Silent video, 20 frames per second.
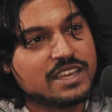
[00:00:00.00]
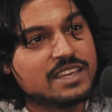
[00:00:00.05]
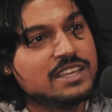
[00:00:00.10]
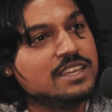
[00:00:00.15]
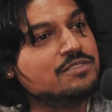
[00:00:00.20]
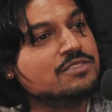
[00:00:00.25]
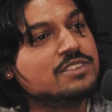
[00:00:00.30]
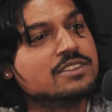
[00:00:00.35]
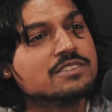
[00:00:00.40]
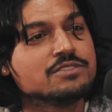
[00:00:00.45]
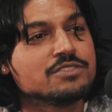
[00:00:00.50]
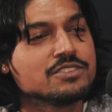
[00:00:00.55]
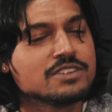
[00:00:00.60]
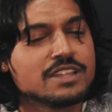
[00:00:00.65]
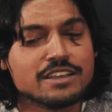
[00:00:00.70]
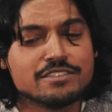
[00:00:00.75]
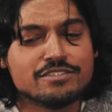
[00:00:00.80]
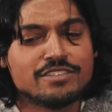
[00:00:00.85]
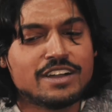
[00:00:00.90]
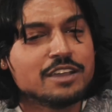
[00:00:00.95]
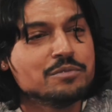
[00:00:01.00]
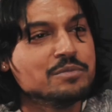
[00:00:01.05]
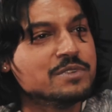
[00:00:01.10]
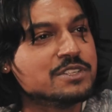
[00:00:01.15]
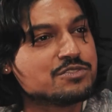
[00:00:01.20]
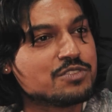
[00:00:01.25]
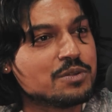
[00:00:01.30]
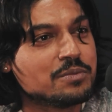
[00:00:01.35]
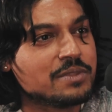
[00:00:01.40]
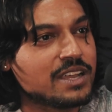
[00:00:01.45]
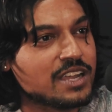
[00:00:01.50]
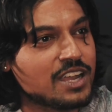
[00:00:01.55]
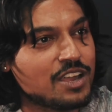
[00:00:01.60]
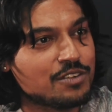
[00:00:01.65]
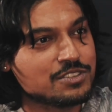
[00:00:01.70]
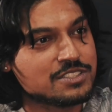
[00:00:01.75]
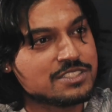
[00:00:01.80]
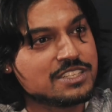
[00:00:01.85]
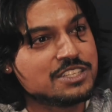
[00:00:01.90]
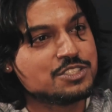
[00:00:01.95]
even for like five minutes from that
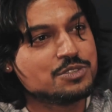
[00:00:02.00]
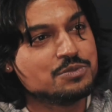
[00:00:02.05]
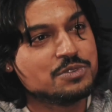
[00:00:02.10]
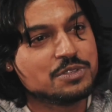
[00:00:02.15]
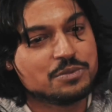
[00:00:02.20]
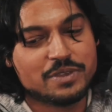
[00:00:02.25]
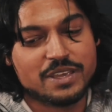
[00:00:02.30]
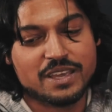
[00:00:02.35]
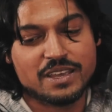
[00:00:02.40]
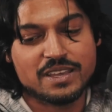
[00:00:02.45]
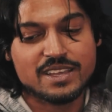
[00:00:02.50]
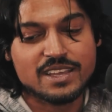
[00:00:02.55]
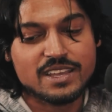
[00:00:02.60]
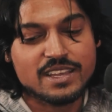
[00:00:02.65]
conversation with me,